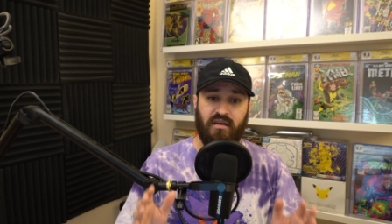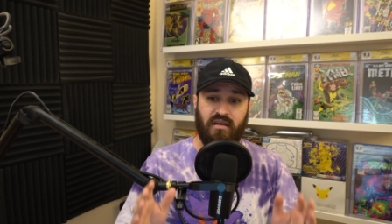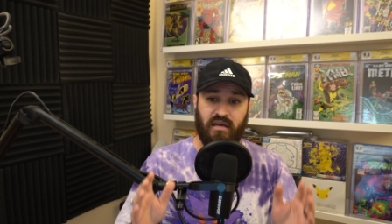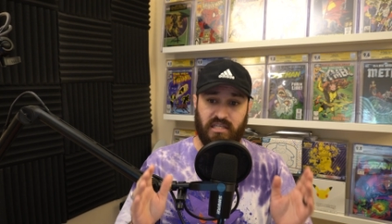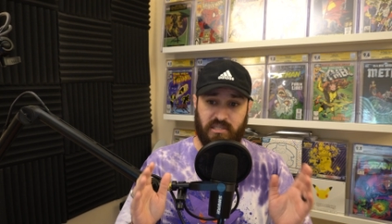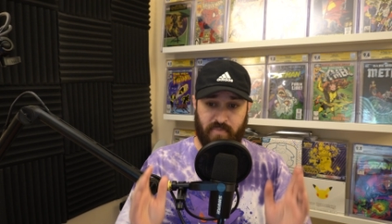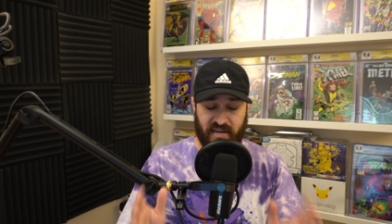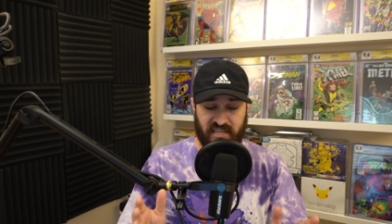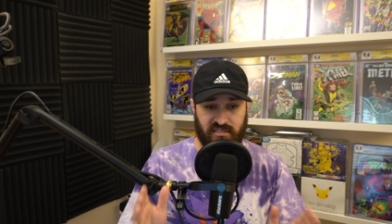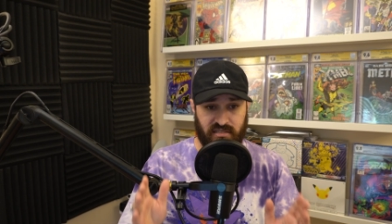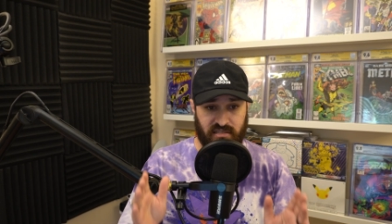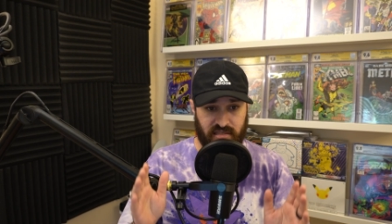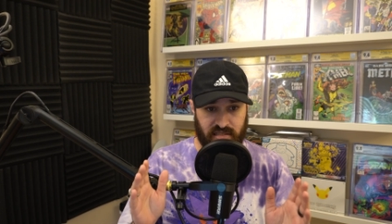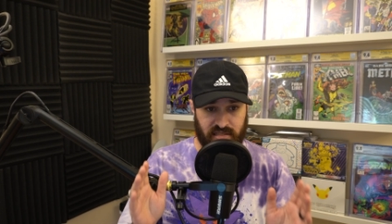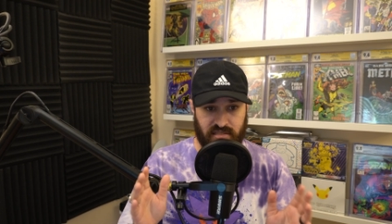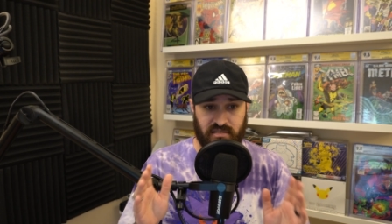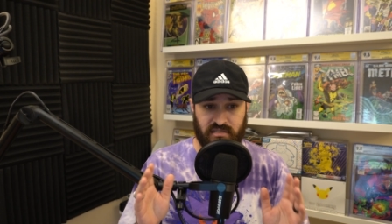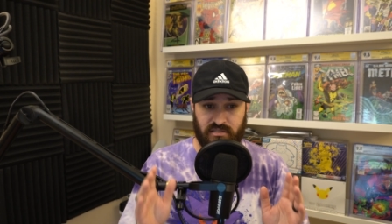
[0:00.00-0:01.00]
especially
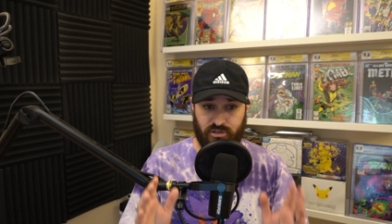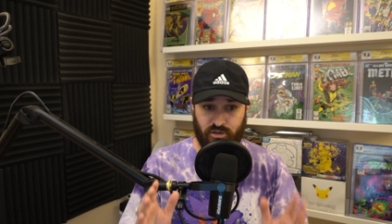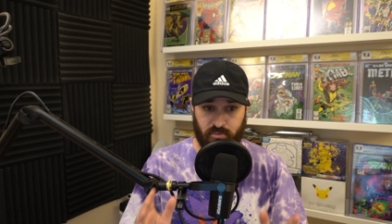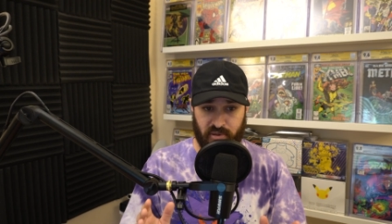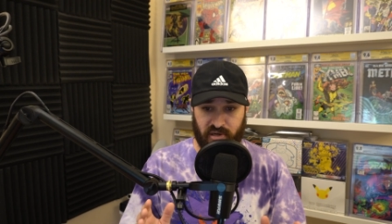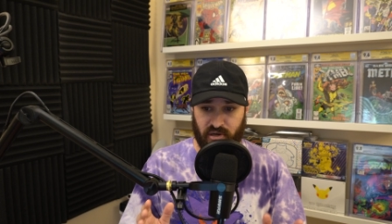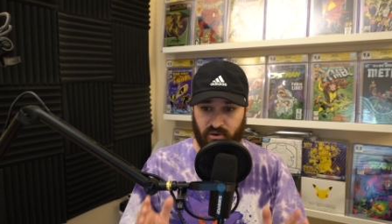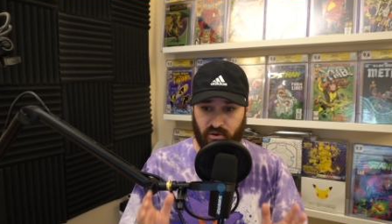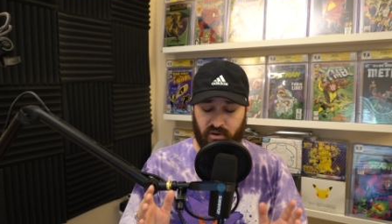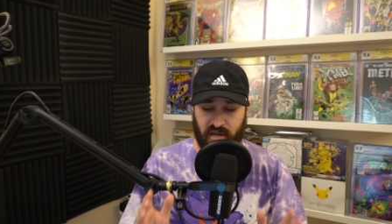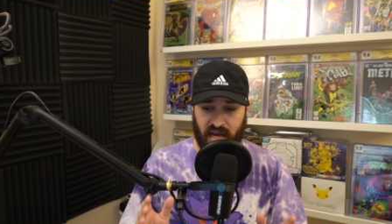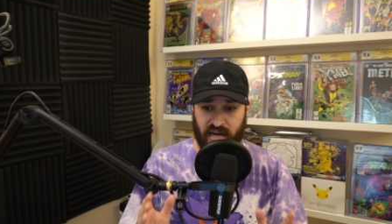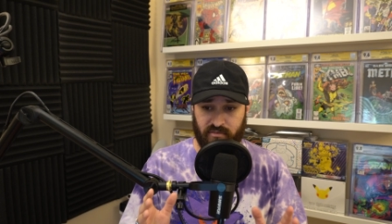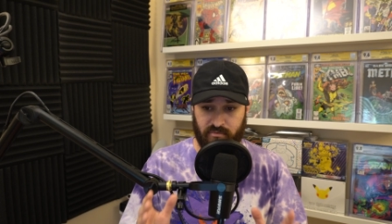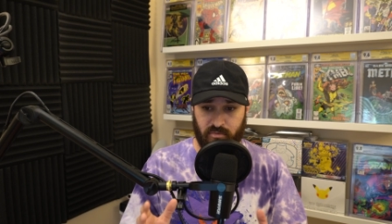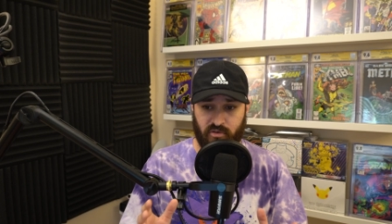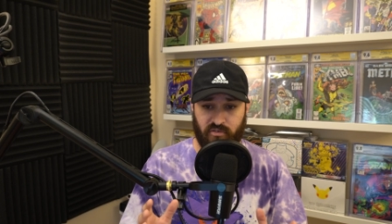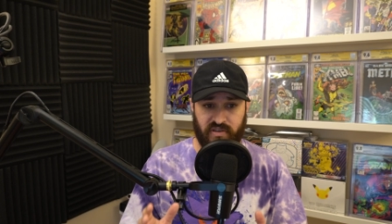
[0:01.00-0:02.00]
these superhero kind
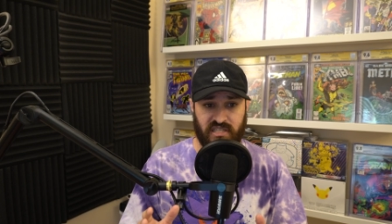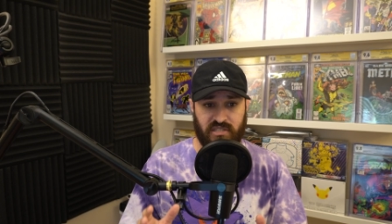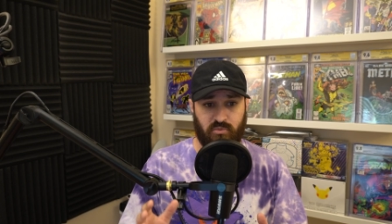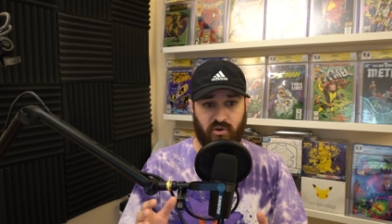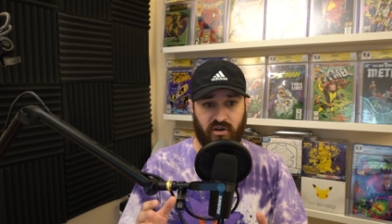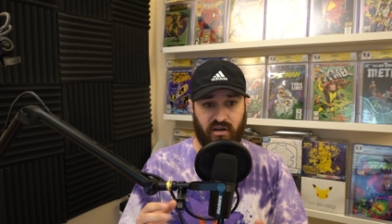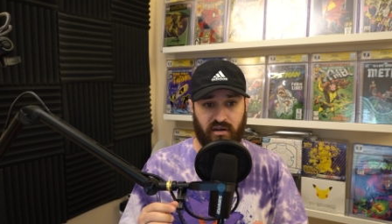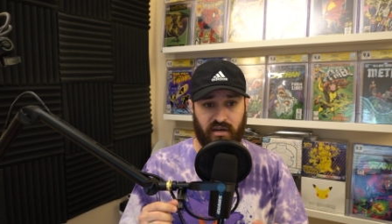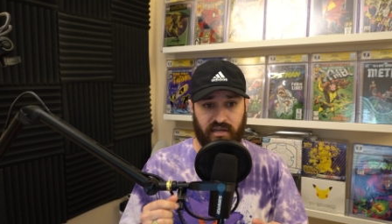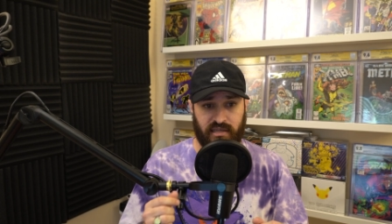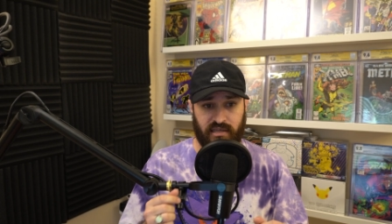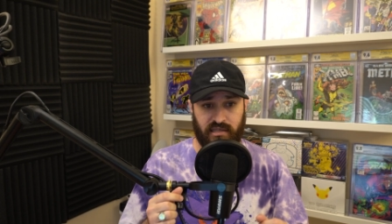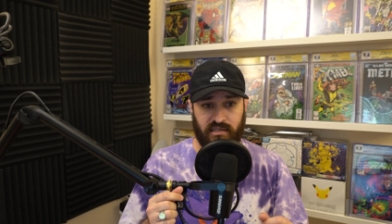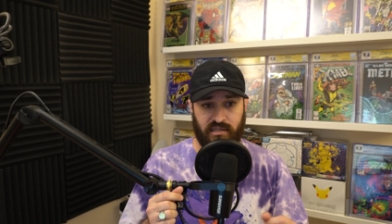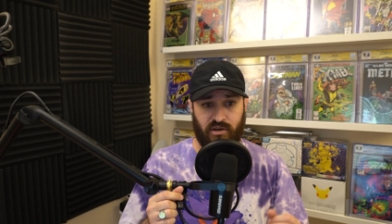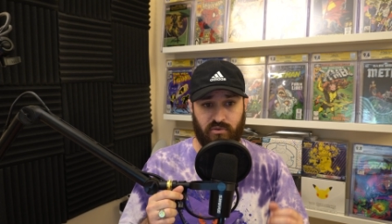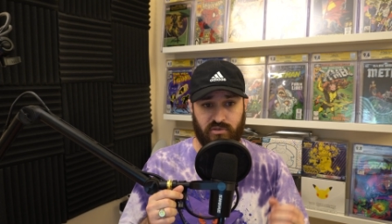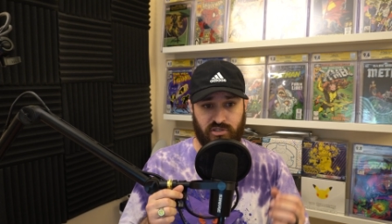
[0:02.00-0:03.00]
of movies where
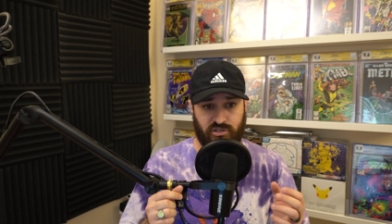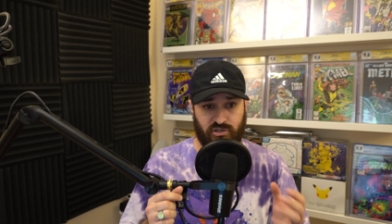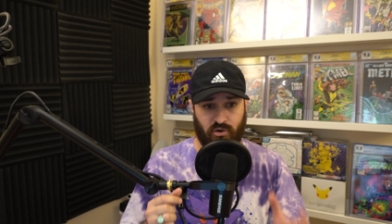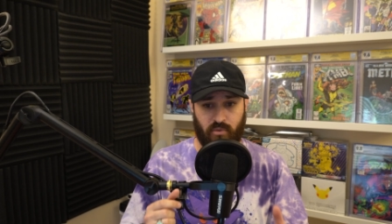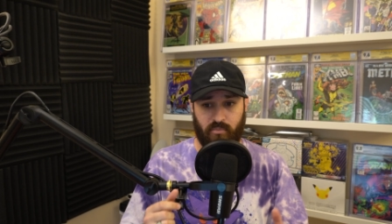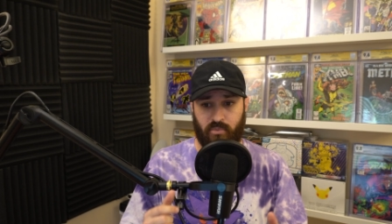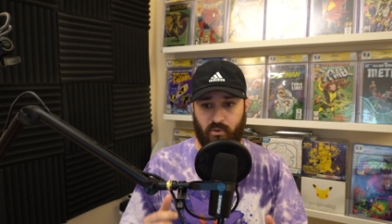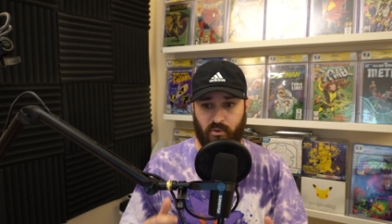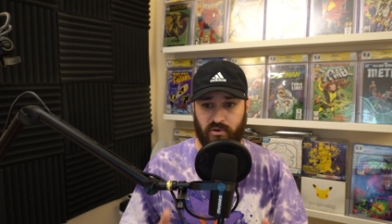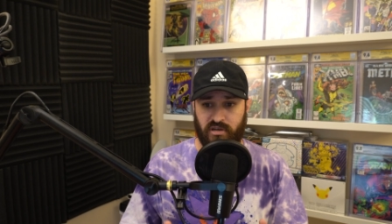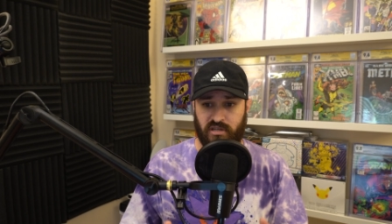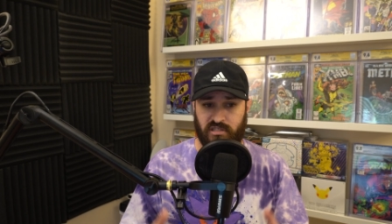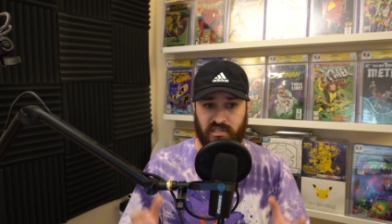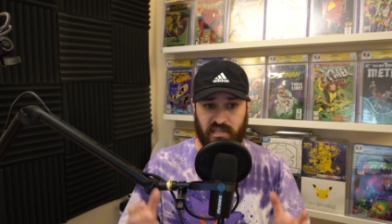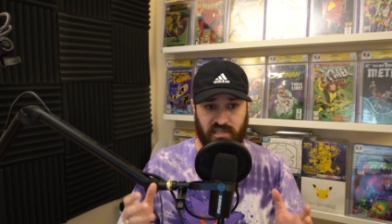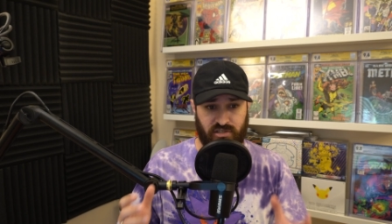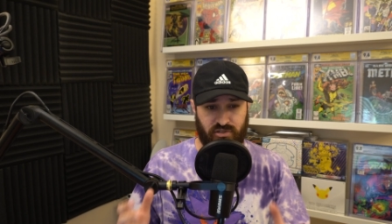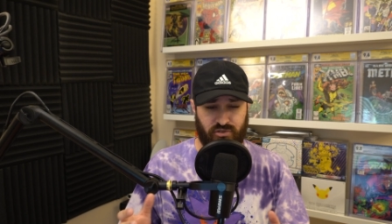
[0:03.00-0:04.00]
it's so important to
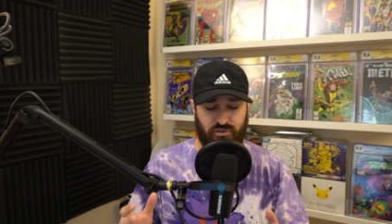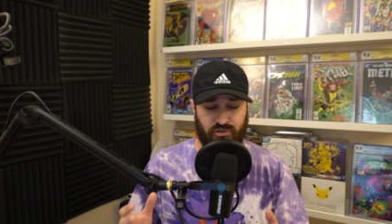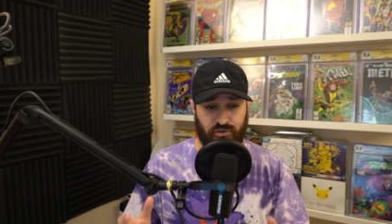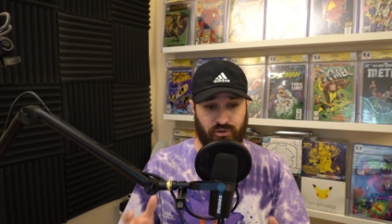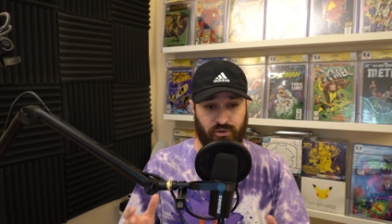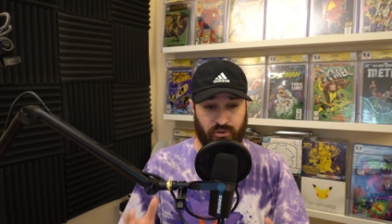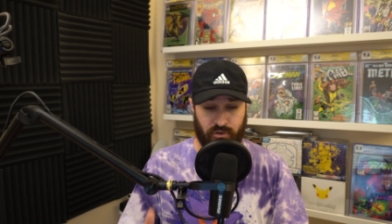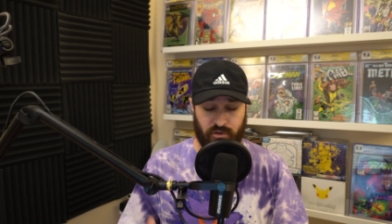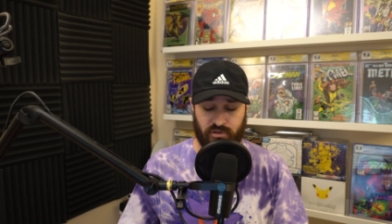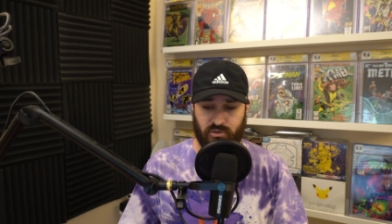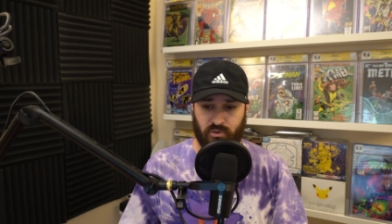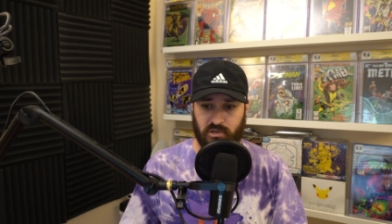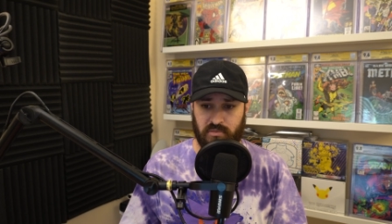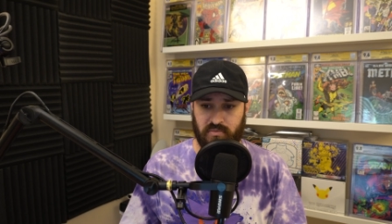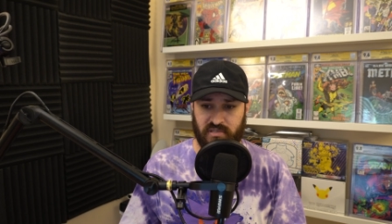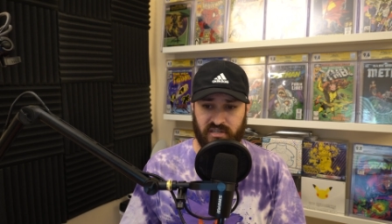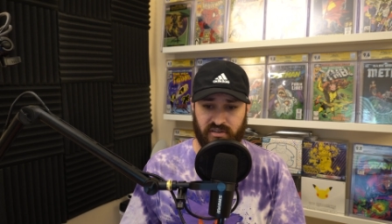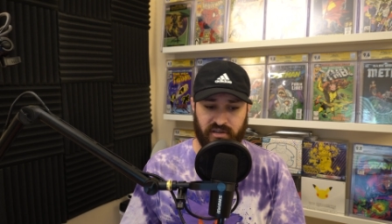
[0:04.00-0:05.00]
stay true to the
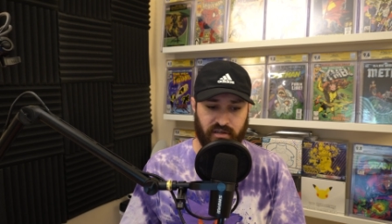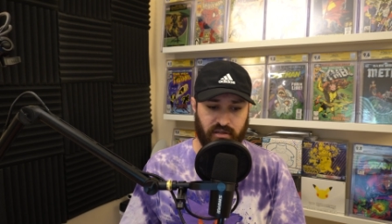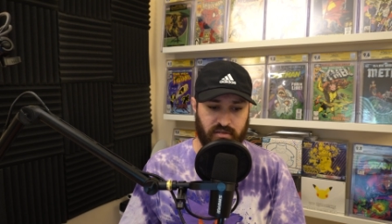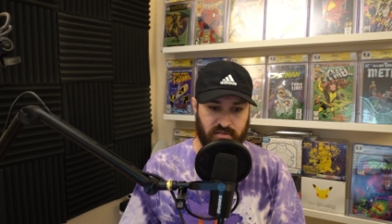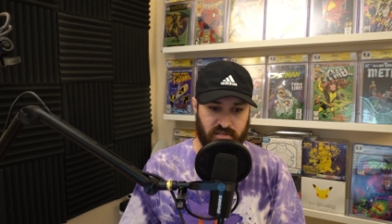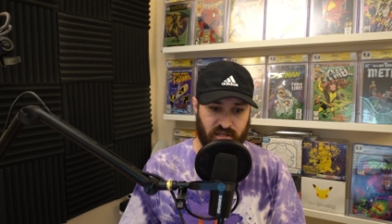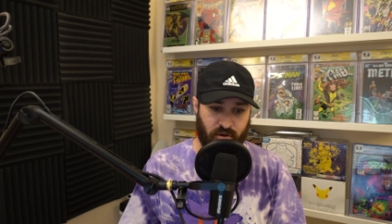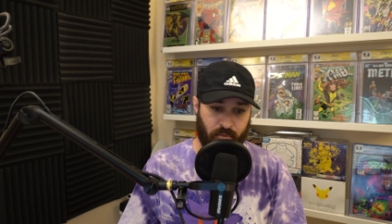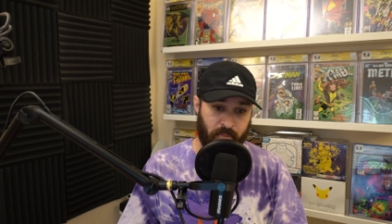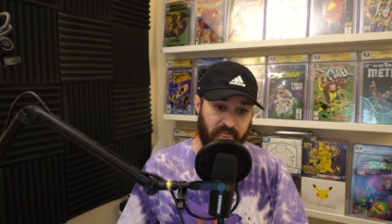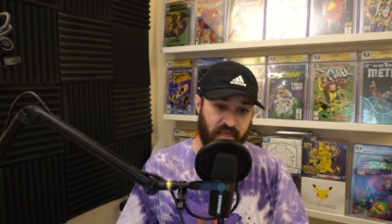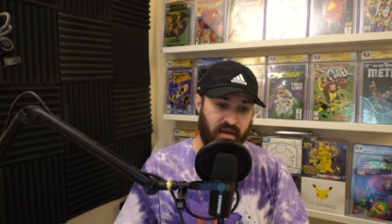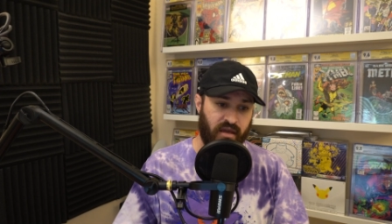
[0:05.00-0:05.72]
source material. So